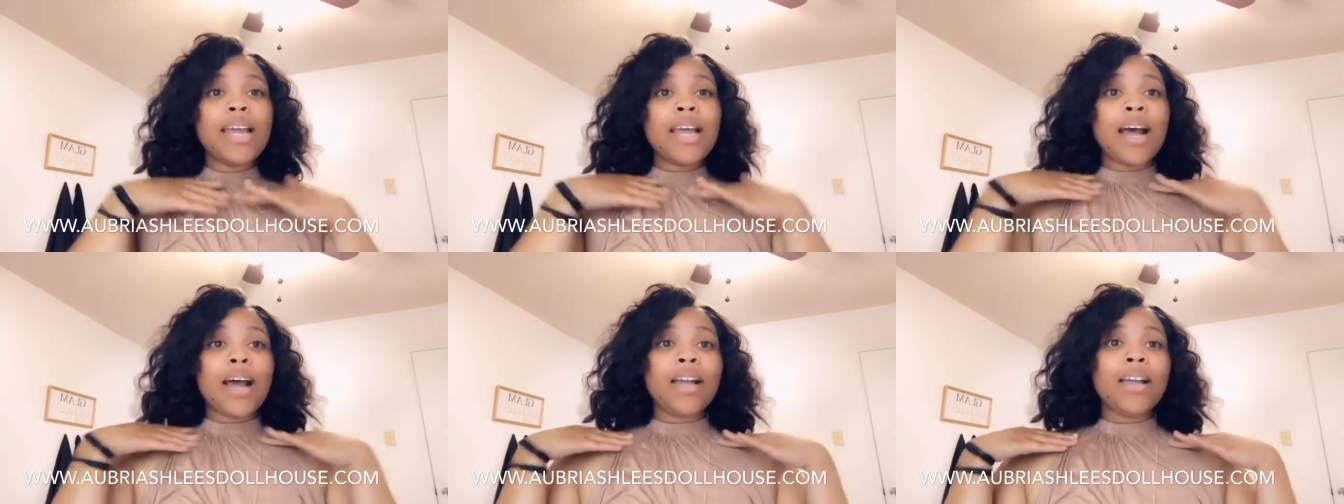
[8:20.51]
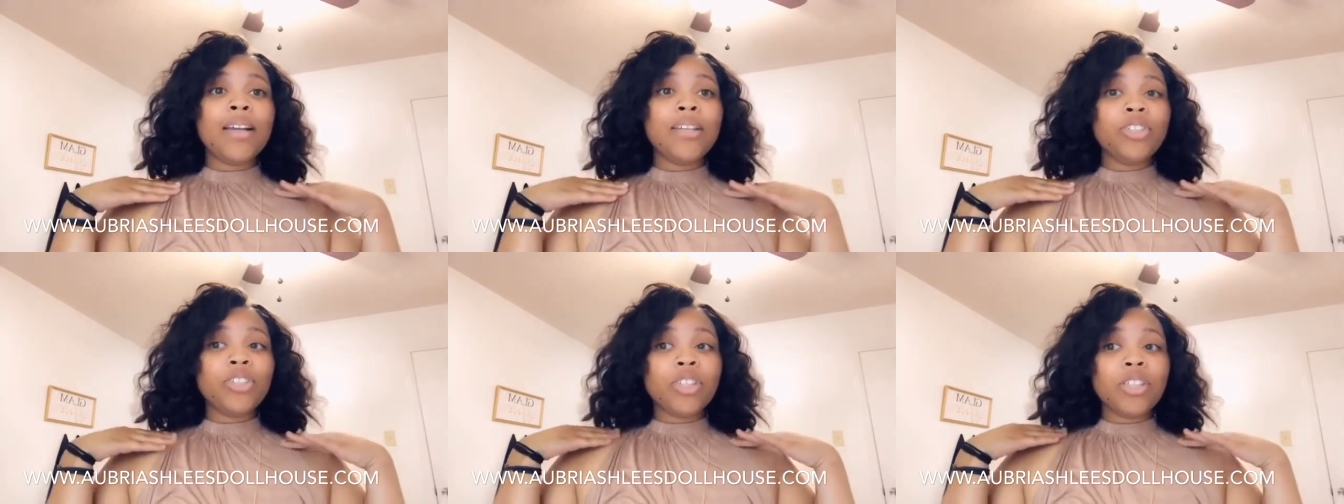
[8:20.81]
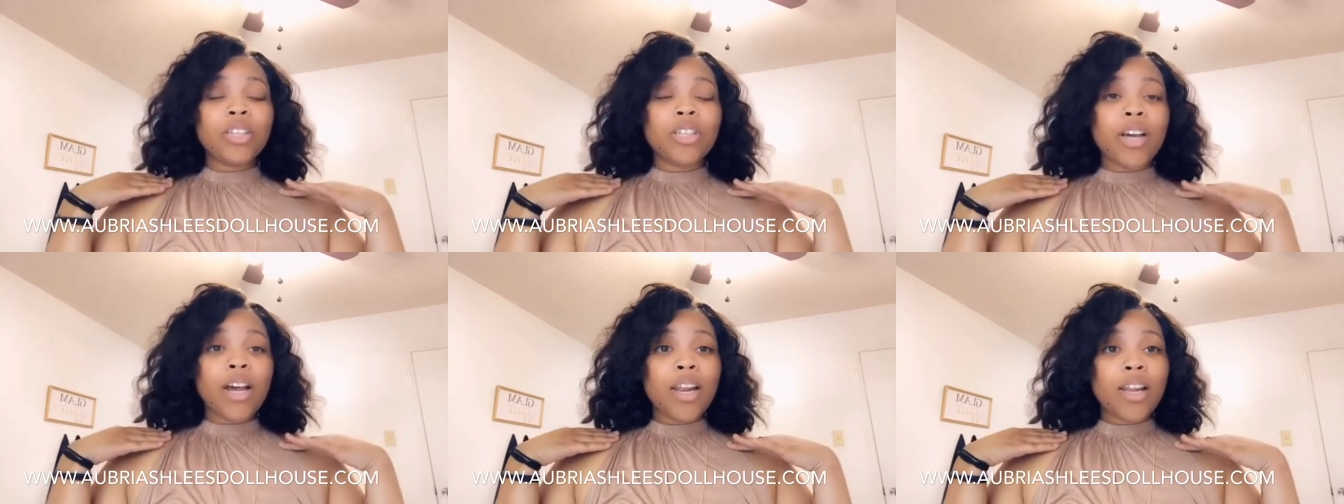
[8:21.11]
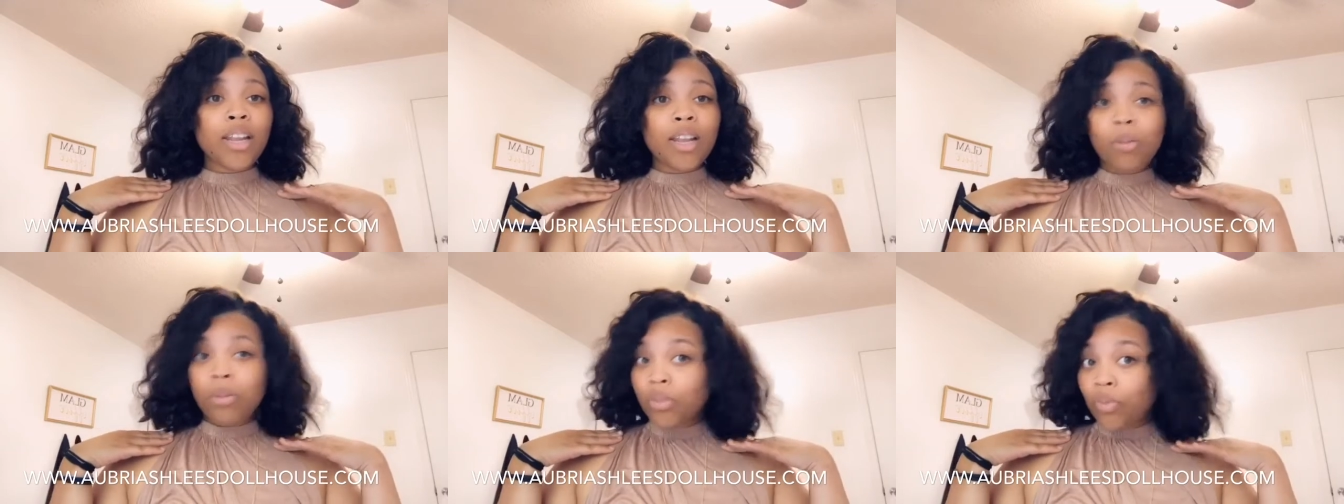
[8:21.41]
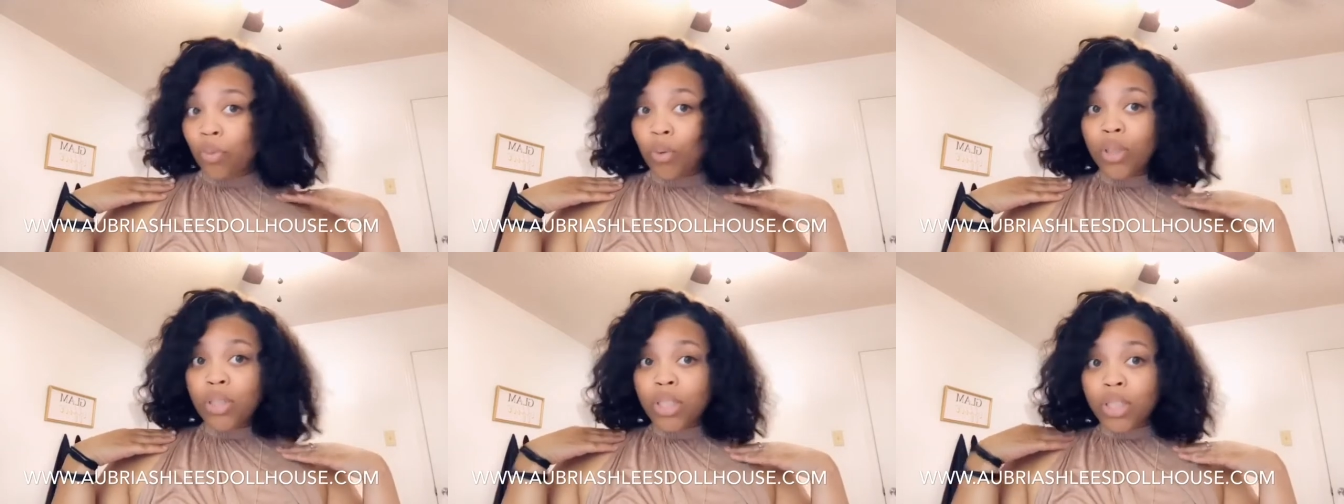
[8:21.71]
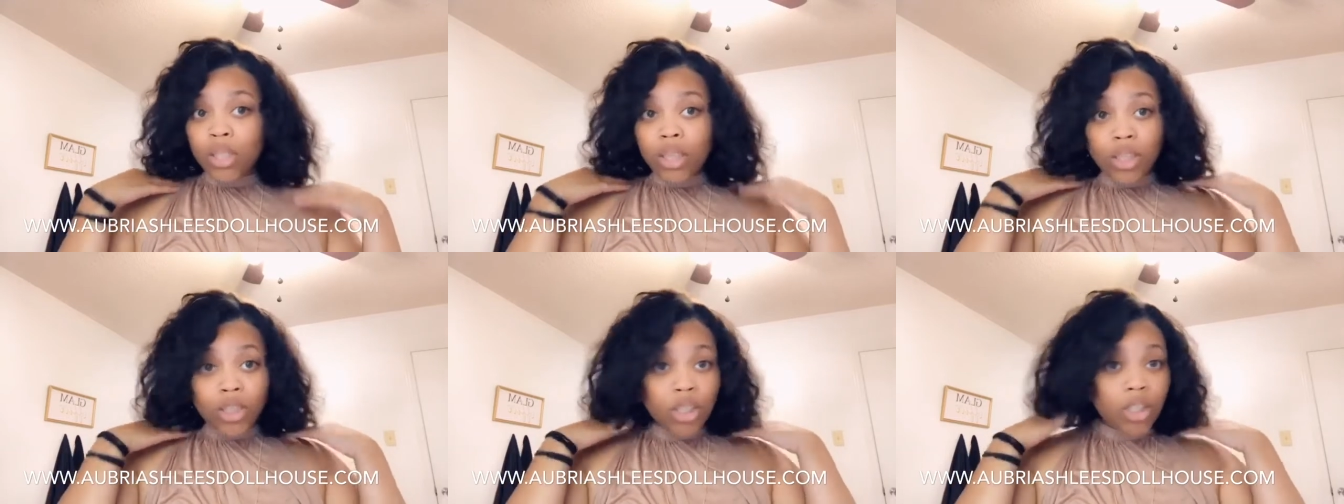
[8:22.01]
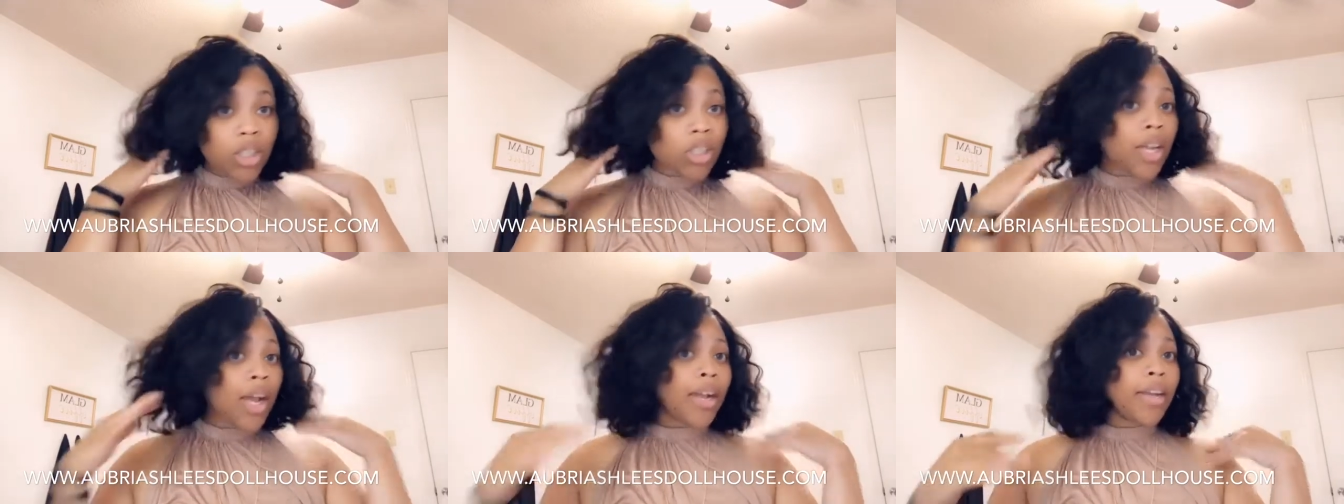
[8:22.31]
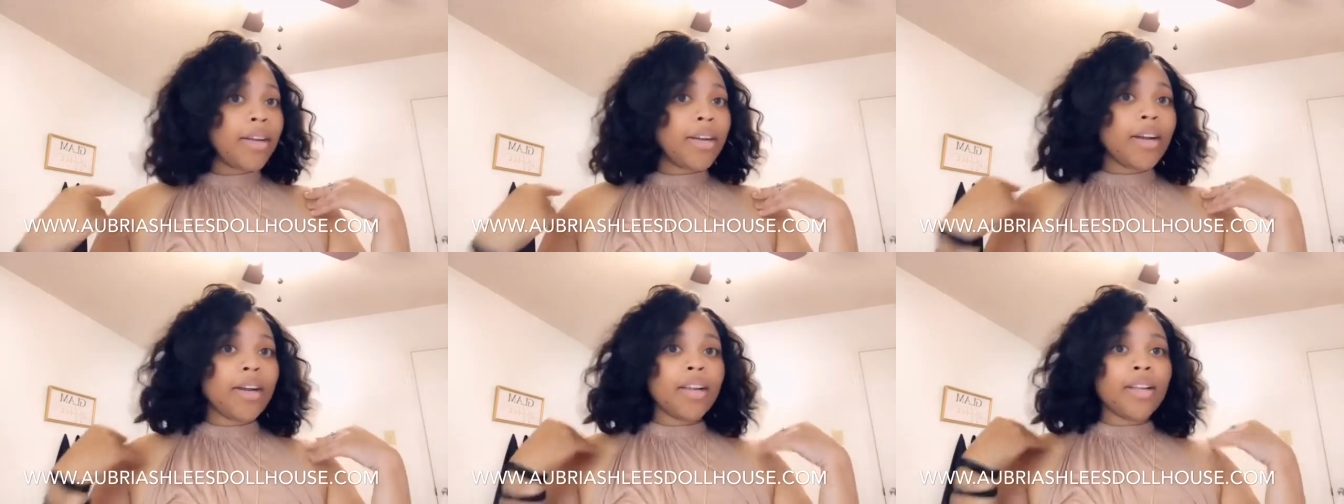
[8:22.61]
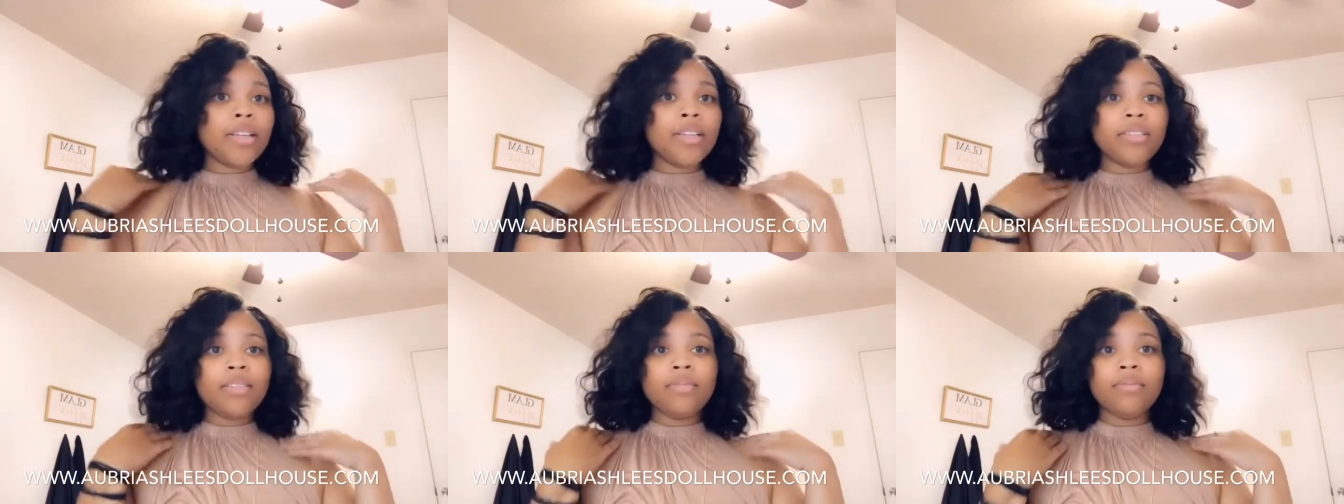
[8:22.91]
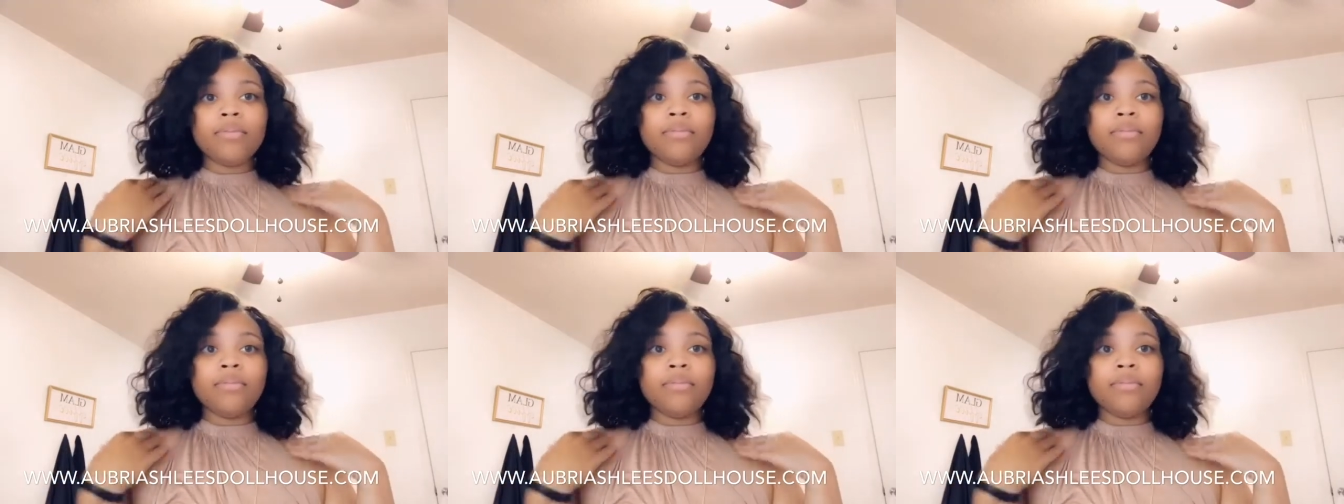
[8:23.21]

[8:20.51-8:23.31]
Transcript: I actually cut it. It was 14 inches. I cut it.